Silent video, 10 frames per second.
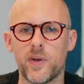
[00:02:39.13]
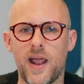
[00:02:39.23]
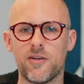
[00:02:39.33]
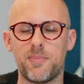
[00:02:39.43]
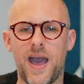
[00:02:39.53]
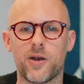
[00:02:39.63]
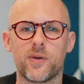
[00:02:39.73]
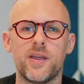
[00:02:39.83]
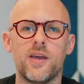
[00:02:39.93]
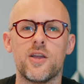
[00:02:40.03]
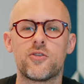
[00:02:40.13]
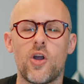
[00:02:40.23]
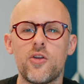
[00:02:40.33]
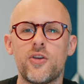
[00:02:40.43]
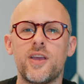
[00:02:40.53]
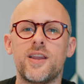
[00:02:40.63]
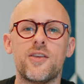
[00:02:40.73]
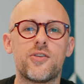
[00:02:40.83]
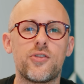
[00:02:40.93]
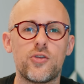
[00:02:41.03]
run out of battery, charging it
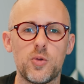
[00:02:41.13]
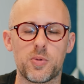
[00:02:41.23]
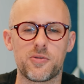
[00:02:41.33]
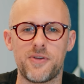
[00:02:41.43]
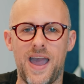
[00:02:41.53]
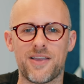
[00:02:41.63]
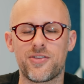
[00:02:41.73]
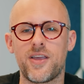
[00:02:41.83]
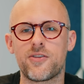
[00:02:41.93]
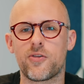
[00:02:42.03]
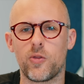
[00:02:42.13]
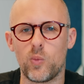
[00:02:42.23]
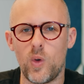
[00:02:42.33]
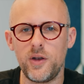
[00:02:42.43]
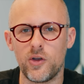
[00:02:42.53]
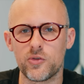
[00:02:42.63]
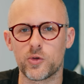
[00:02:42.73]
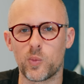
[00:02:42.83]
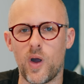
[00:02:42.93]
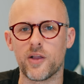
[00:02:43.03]
is super fast thanks to the one
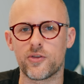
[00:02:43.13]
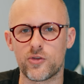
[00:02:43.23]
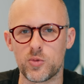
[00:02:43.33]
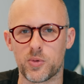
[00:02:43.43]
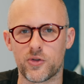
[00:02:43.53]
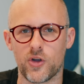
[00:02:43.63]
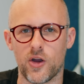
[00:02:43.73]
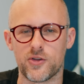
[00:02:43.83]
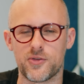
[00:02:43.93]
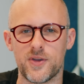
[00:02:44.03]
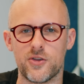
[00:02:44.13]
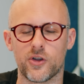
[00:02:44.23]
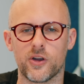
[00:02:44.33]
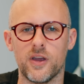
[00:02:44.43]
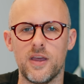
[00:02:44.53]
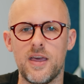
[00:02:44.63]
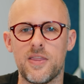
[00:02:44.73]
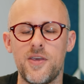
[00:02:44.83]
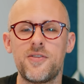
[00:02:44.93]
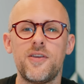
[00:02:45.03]
hundred watt supercharge feature.
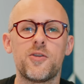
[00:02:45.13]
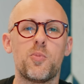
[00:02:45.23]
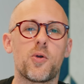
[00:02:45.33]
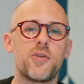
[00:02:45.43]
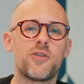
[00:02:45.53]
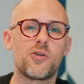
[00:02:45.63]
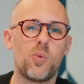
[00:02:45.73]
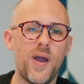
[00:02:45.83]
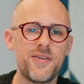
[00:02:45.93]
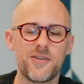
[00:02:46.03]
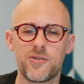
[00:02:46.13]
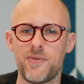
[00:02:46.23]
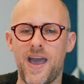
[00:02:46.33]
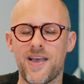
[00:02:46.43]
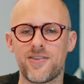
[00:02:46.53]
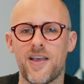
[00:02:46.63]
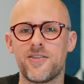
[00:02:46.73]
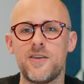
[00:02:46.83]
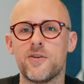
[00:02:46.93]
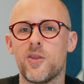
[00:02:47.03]
This is more than twice as fast
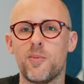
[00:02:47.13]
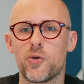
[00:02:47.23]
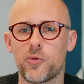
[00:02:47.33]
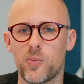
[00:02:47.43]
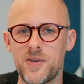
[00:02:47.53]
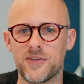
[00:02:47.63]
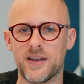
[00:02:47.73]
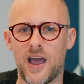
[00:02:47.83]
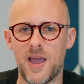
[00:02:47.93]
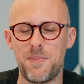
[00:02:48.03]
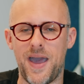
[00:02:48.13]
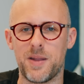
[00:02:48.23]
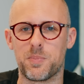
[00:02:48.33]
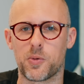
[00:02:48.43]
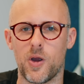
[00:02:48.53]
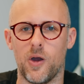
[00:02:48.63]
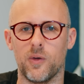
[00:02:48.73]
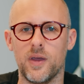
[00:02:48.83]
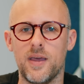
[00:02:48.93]
as even the most recent iPad Pro.